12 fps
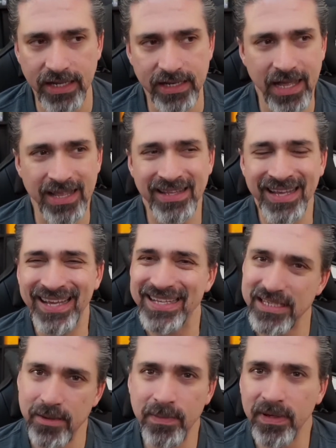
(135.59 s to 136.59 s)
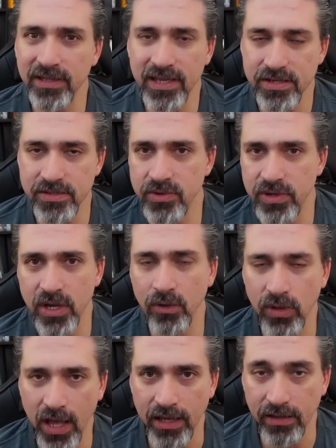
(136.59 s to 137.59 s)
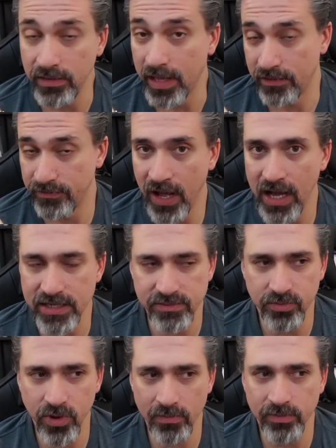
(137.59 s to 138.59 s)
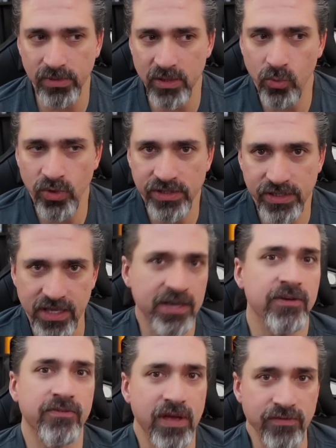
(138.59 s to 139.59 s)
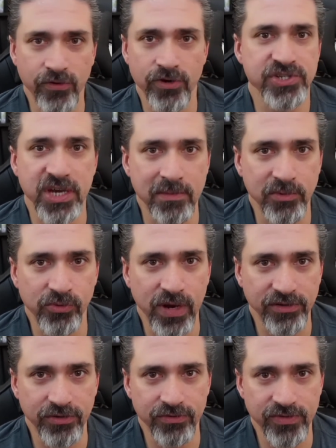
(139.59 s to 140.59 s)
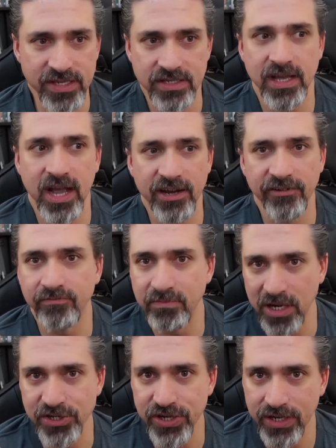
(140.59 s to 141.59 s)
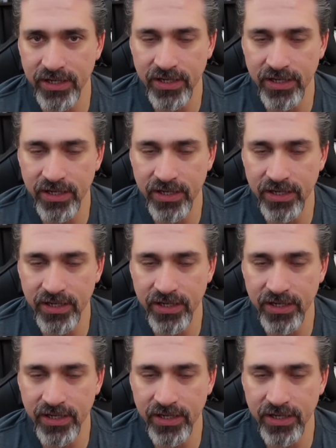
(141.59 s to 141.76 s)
And typically a studio like Fox probably wouldn't give a first-time director this kind of budget.